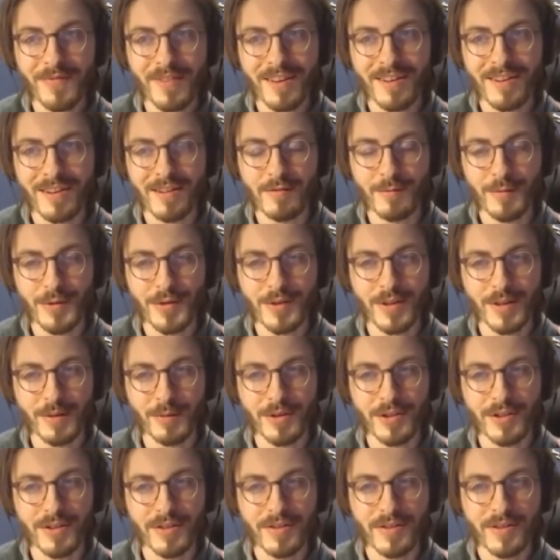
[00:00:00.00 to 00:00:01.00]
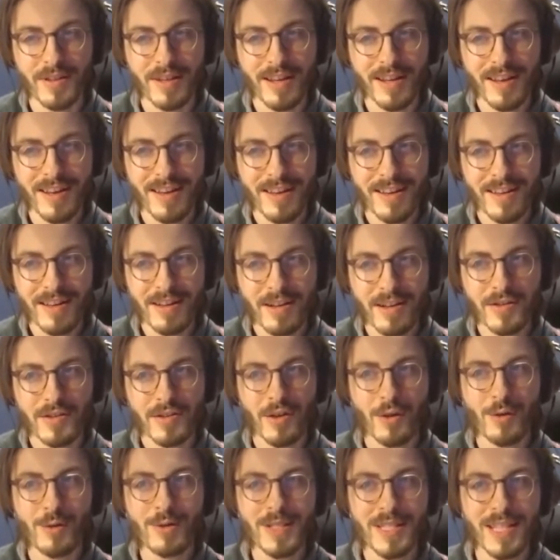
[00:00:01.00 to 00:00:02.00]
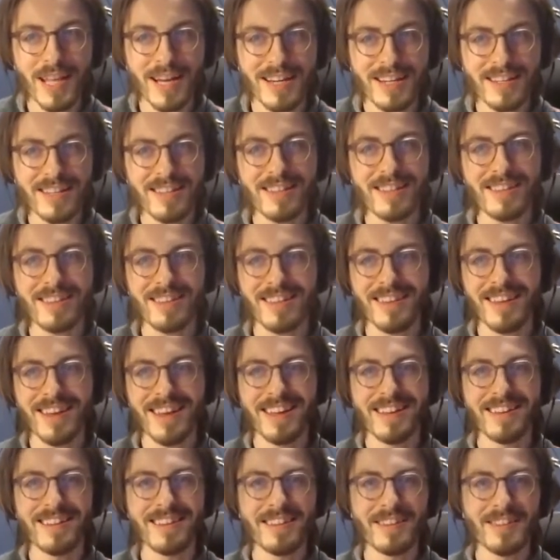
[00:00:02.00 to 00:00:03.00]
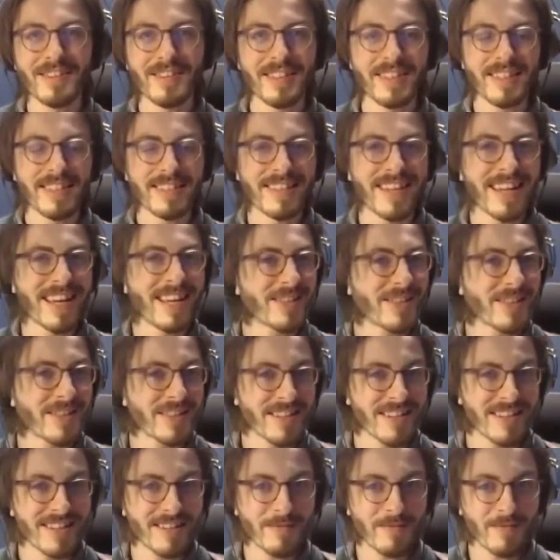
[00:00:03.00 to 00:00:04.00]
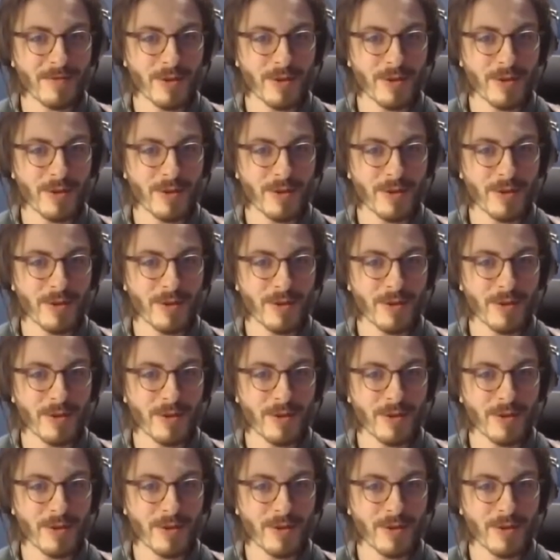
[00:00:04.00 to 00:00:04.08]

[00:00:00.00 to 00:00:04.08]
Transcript: of music, which is so light and dancey.